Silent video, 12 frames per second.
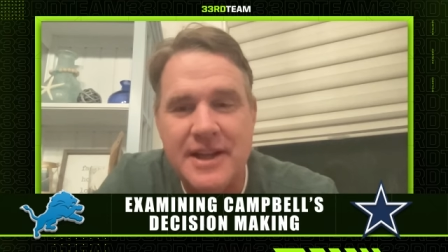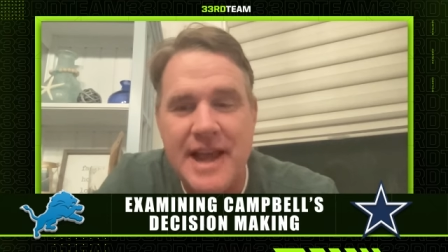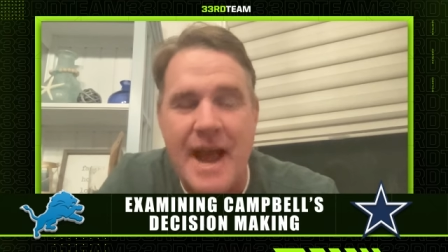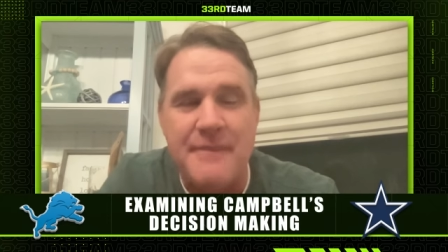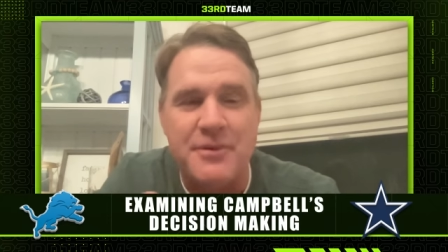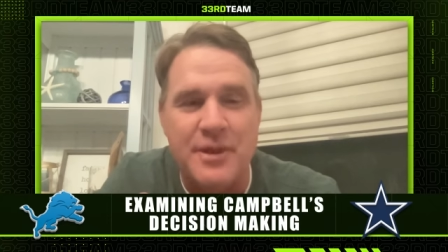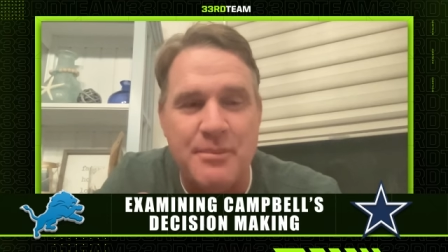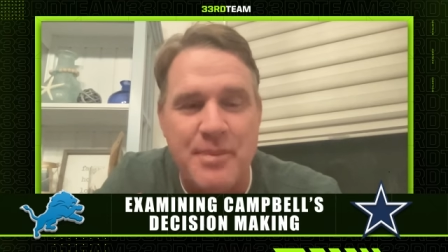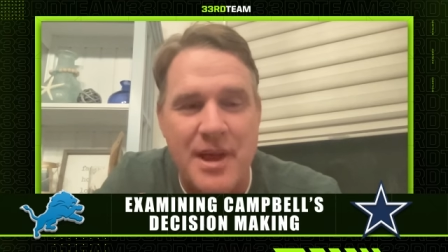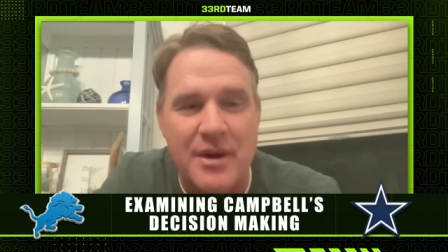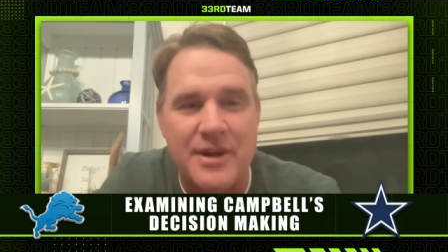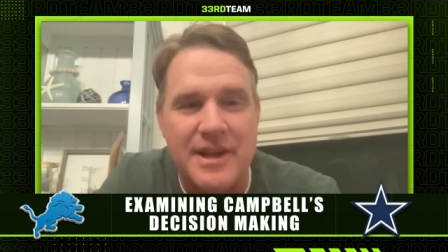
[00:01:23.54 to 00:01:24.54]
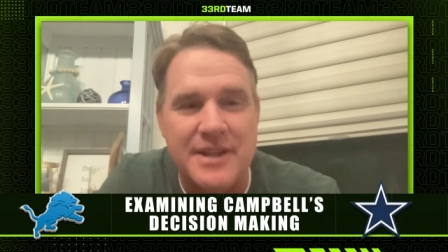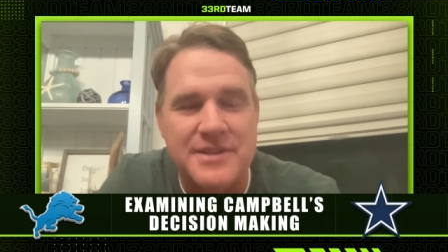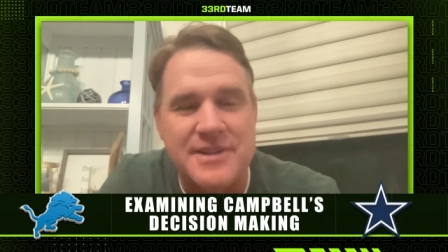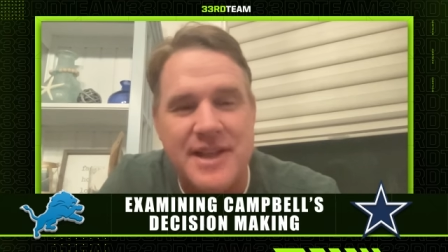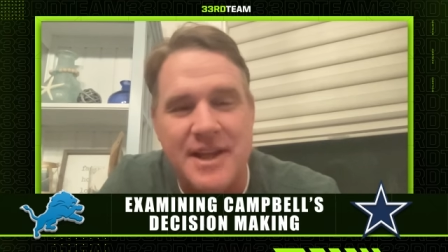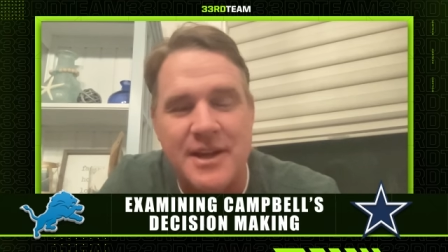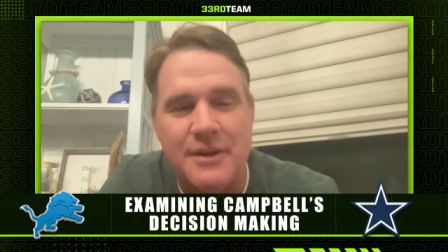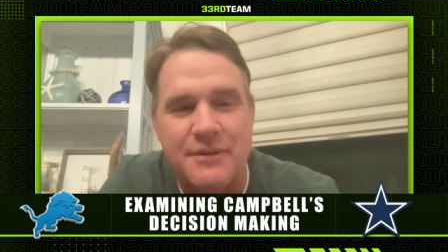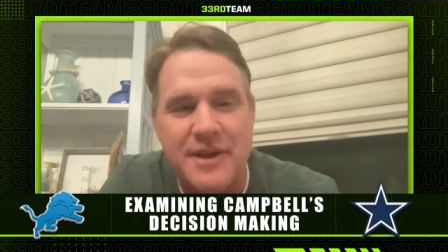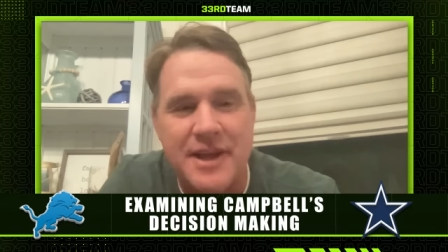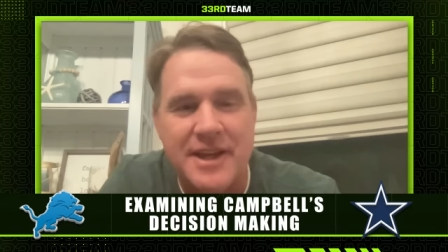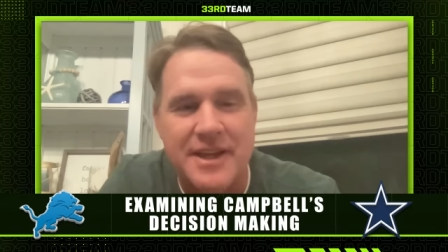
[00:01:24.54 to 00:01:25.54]
After the penalty, instead
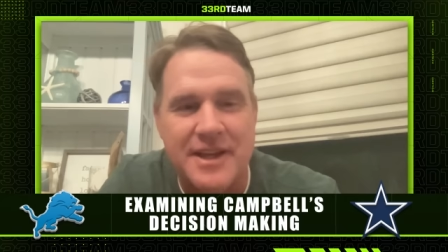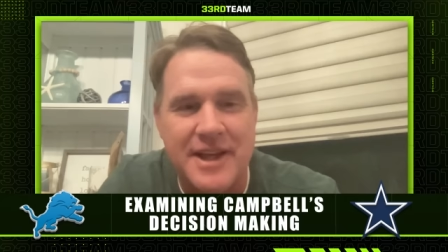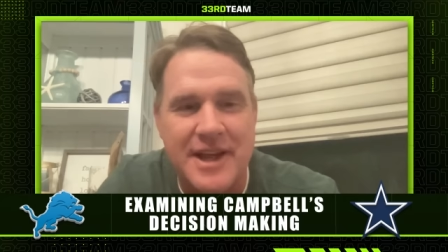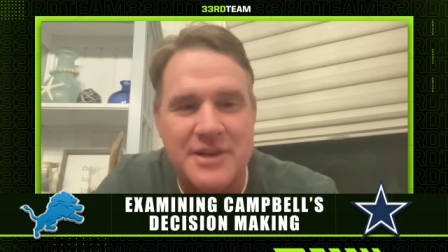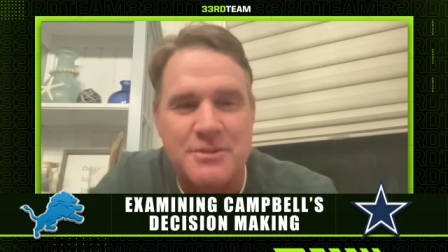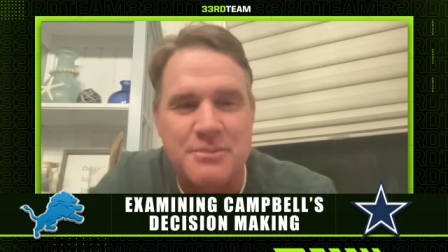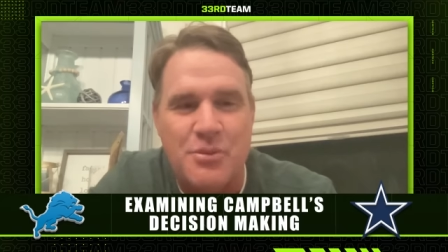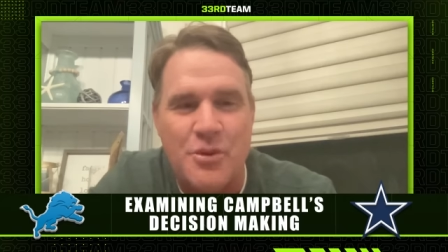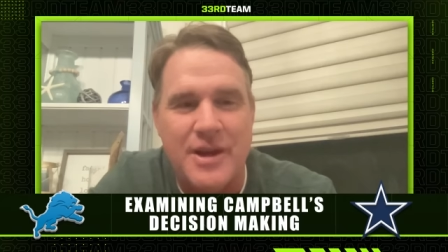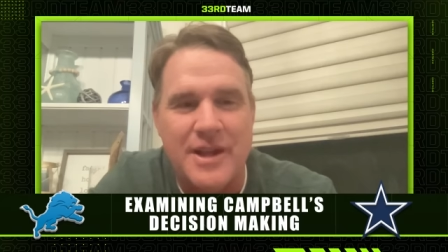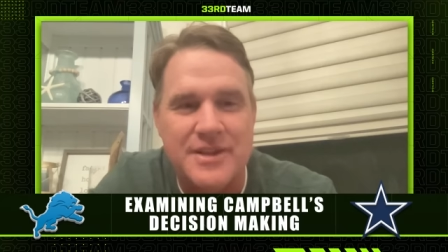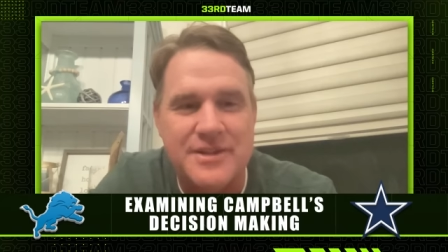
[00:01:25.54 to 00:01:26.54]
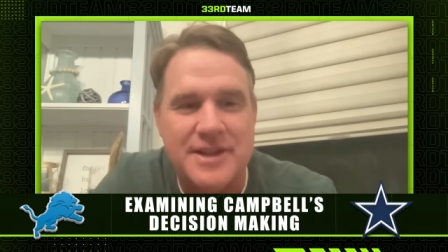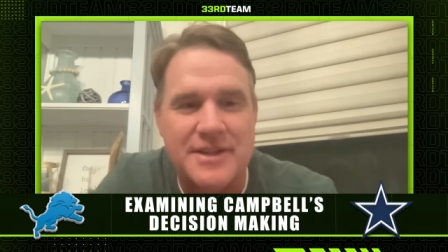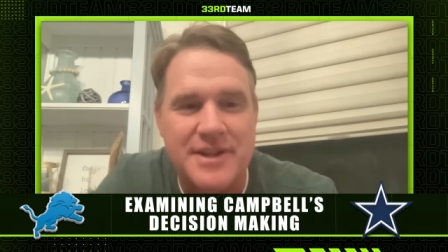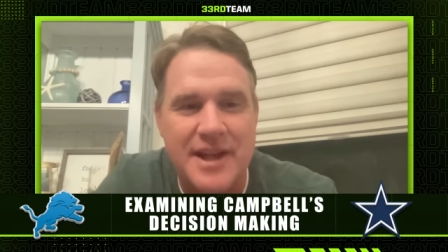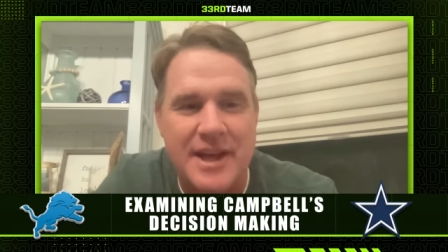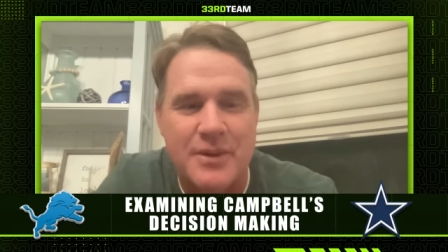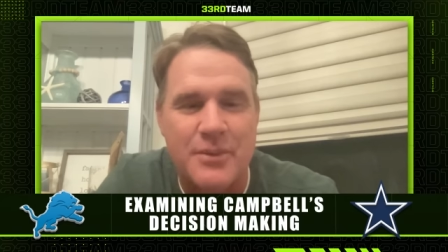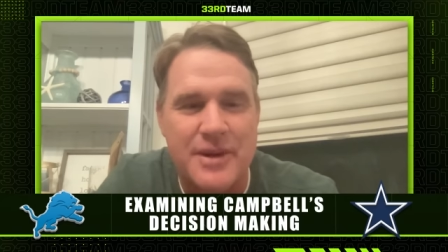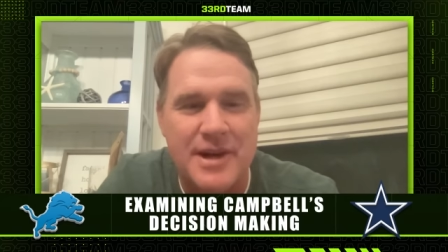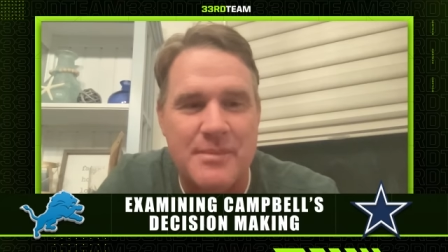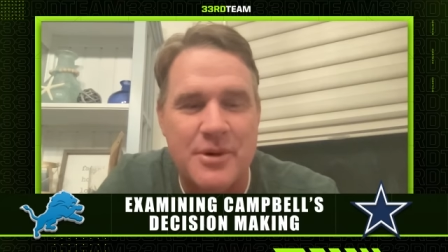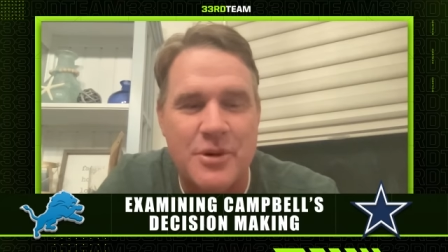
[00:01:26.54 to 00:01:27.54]
of kicking the extra point, he says, heck with
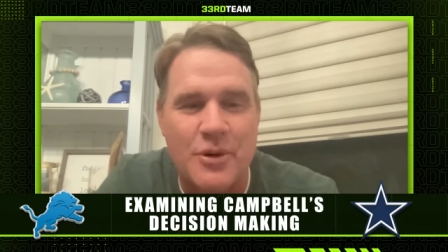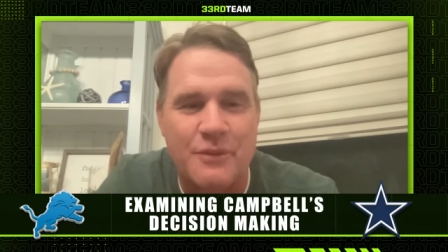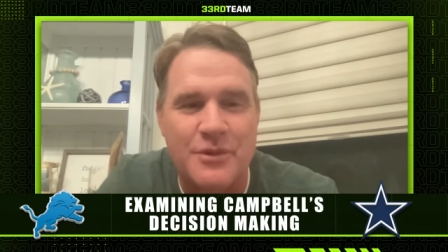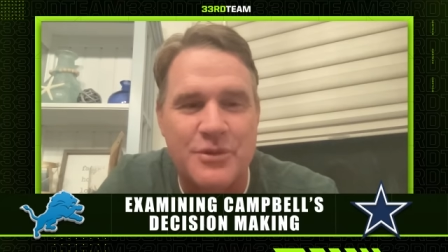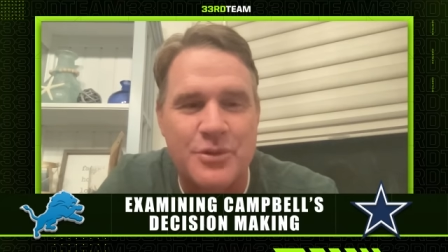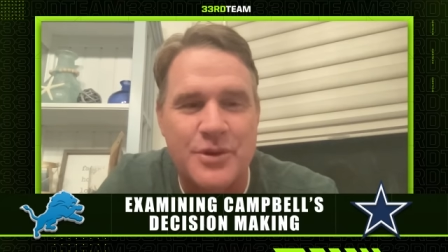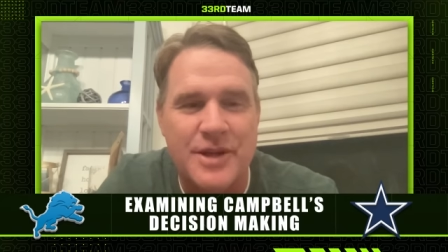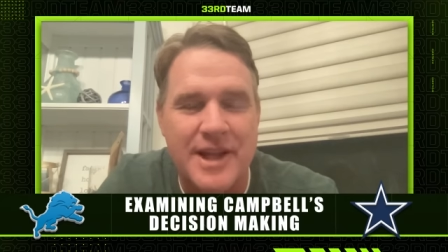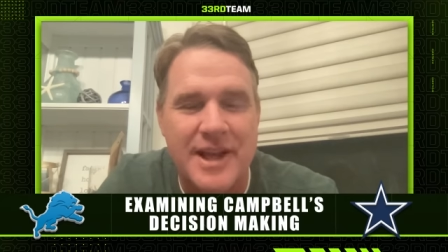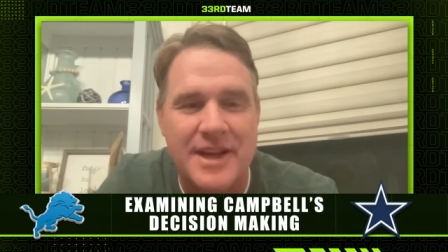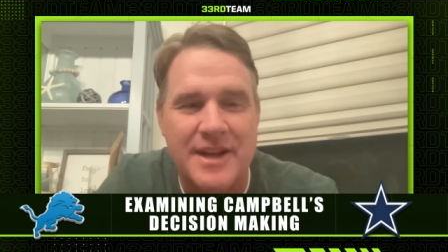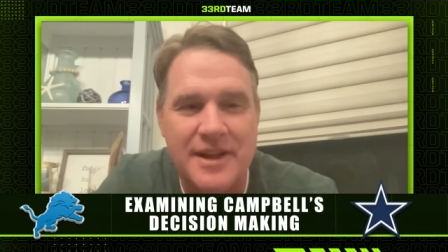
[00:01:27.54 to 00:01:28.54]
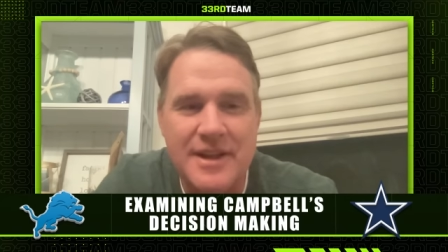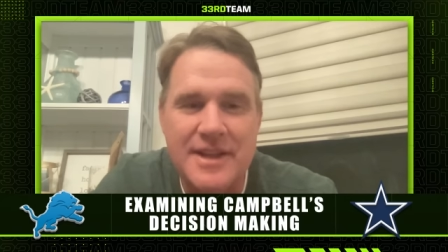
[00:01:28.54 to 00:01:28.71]
it, I'm going to go for two again.